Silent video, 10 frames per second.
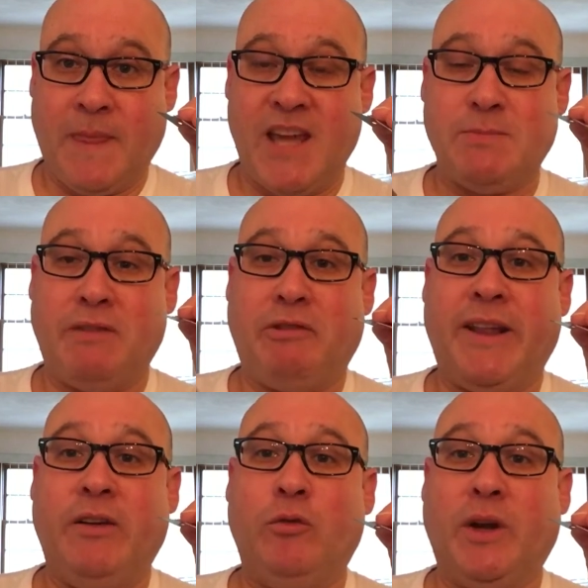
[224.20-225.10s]
As my
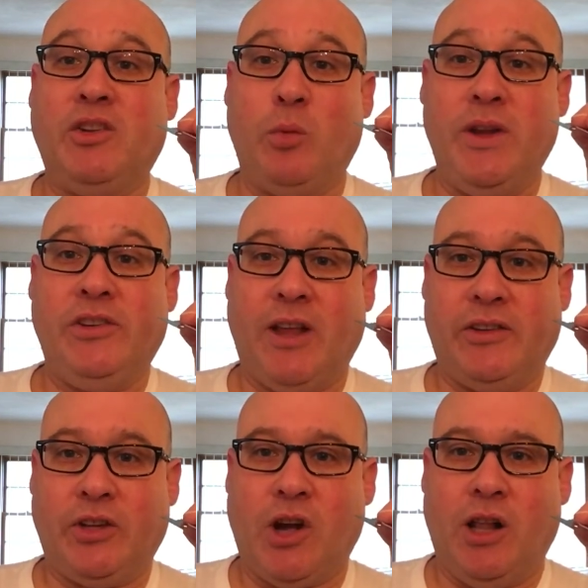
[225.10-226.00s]
friend Rick DeWeese
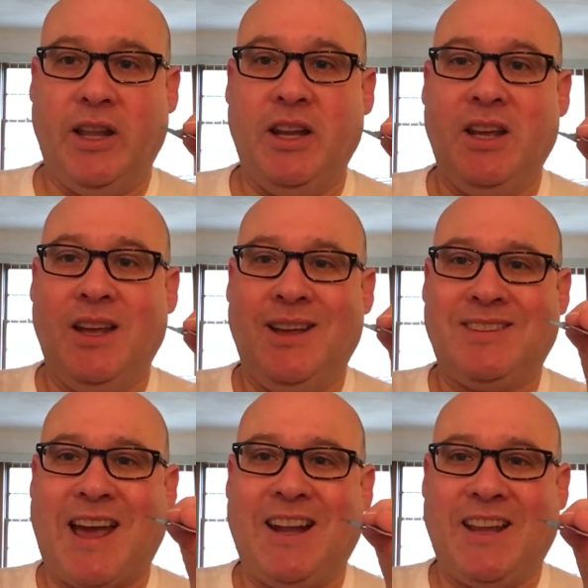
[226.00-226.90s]
likes to call it, it's
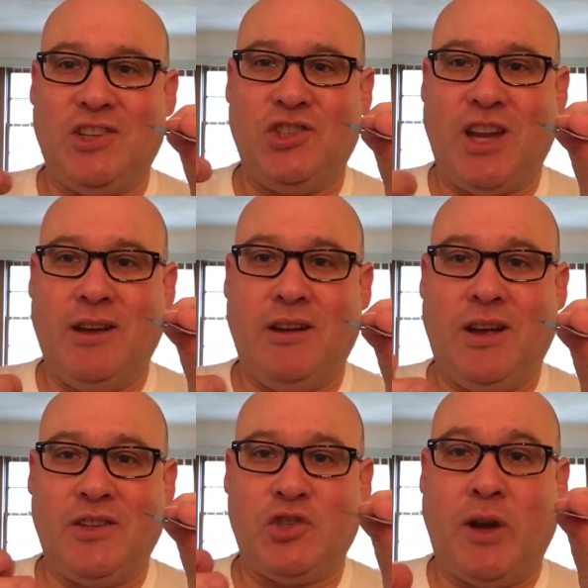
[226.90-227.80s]
kind of like a
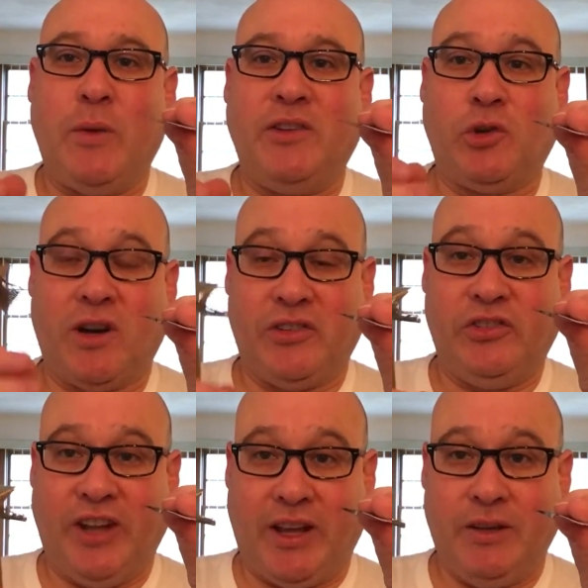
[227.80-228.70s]
straight razor on a
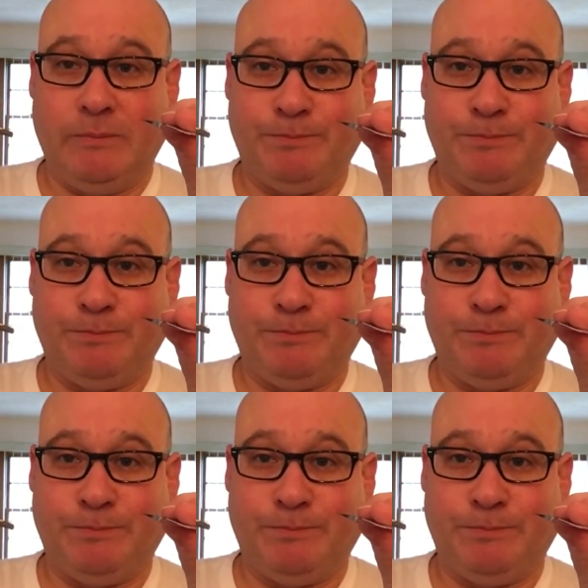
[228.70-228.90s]
stick.